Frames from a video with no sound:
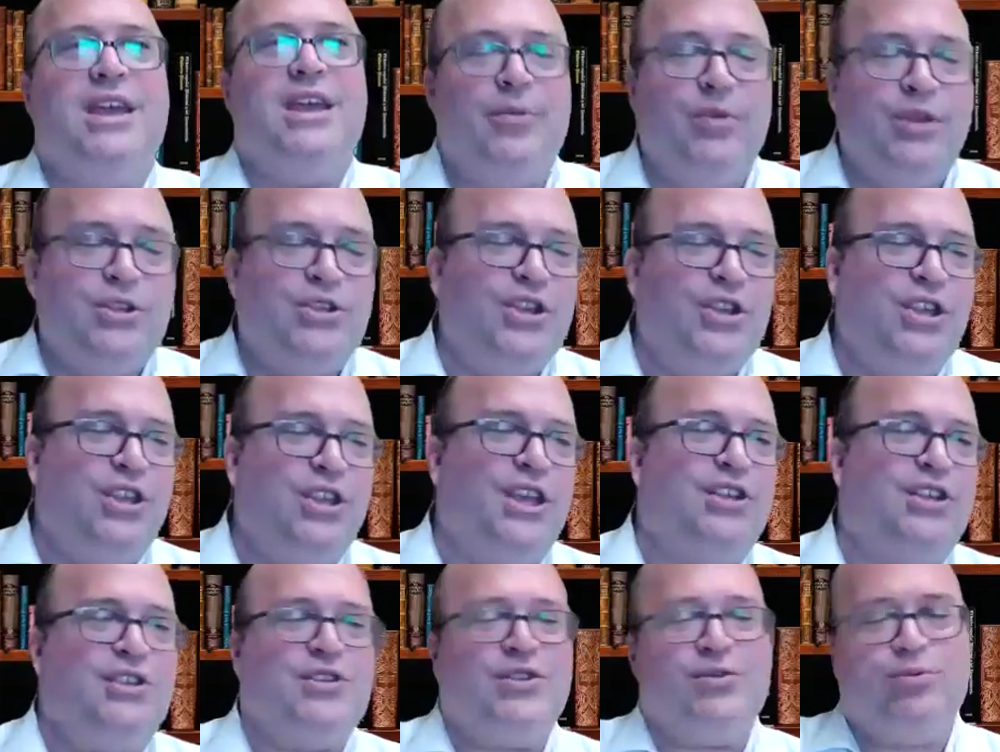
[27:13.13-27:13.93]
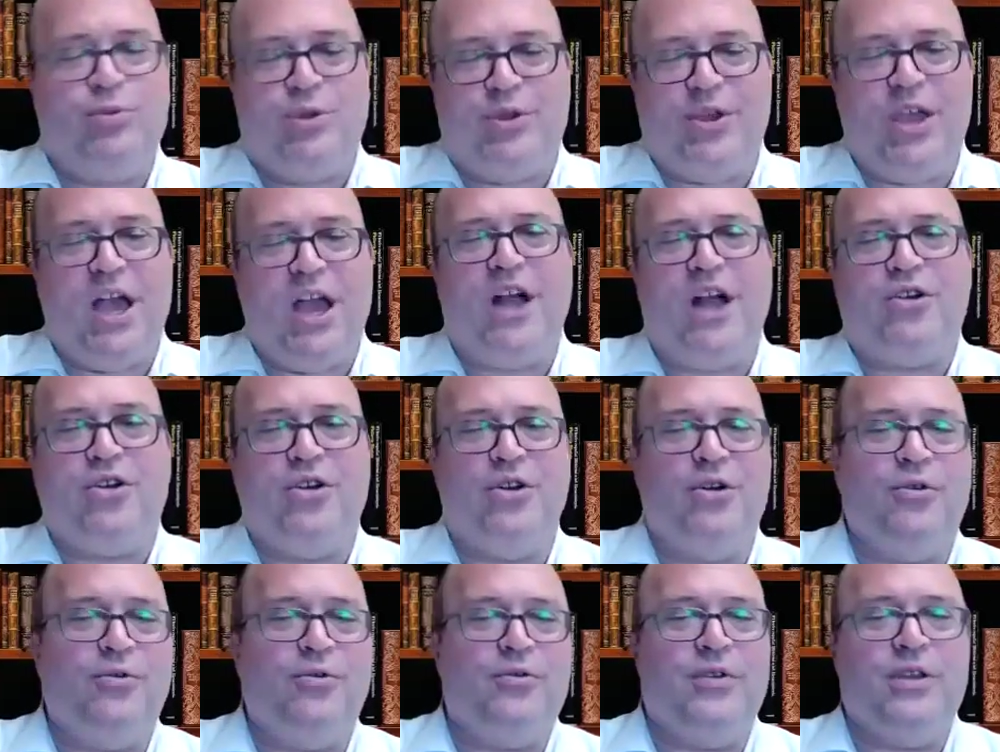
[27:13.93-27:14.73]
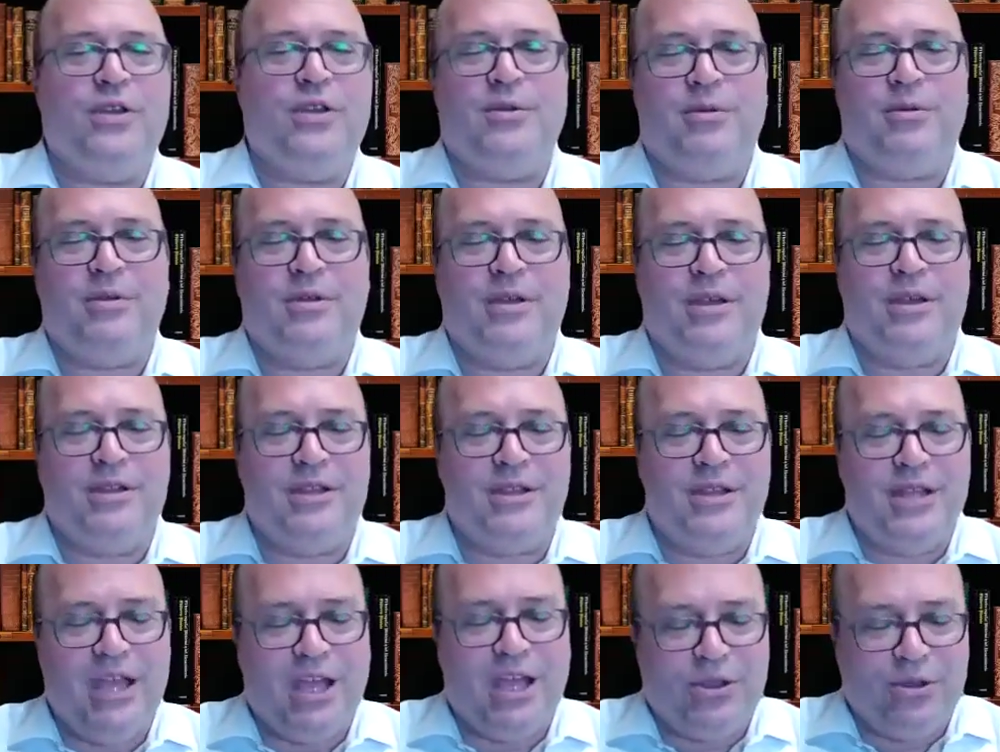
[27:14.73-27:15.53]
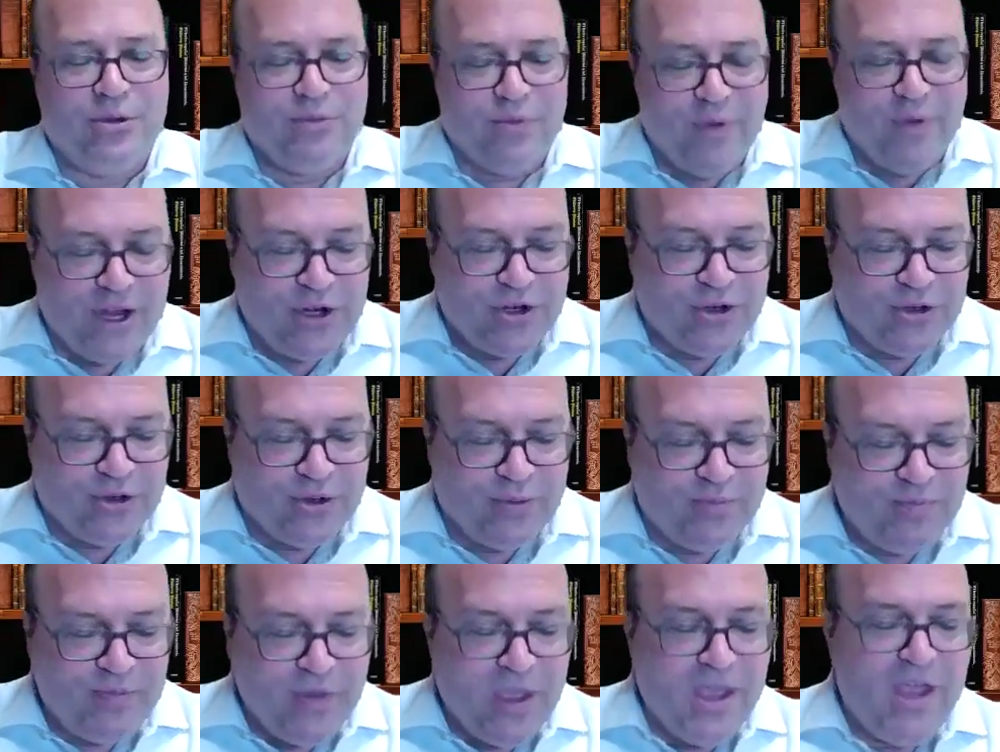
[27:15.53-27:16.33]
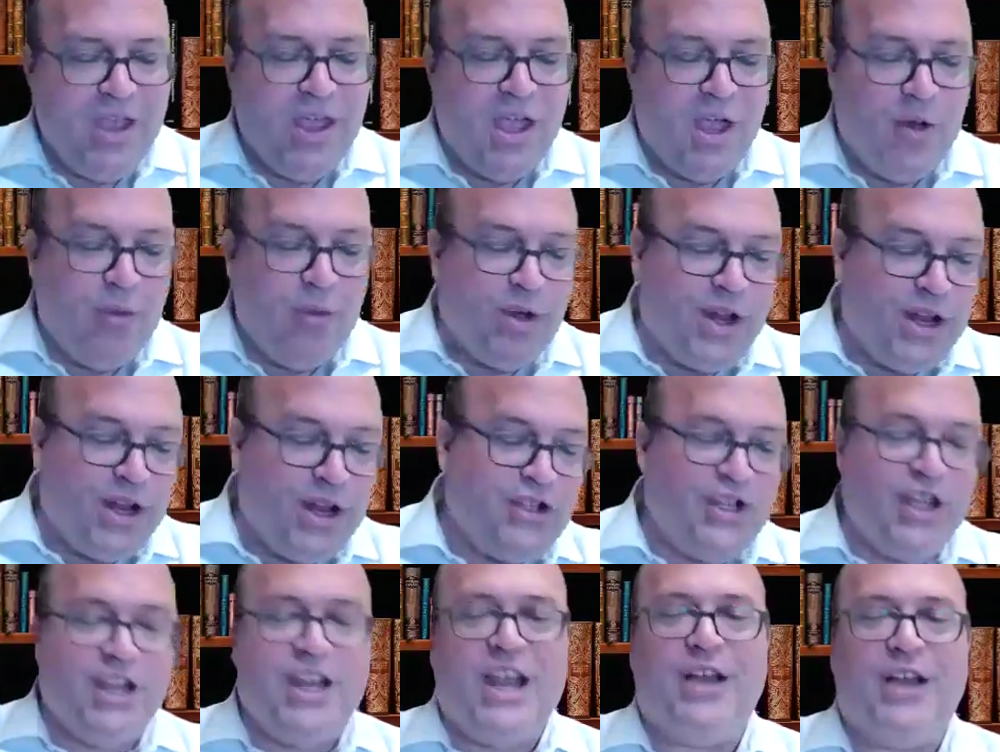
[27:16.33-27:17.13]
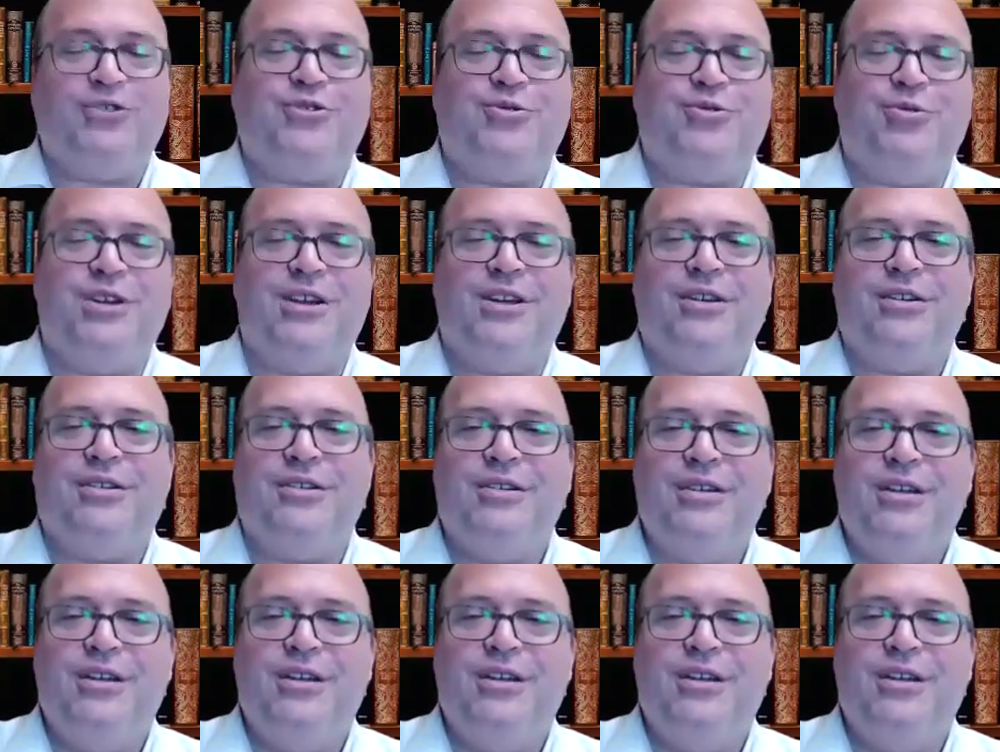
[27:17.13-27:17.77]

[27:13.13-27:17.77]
And we see this with Yaakov in the death of Rachel, and we're going to see it elsewhere.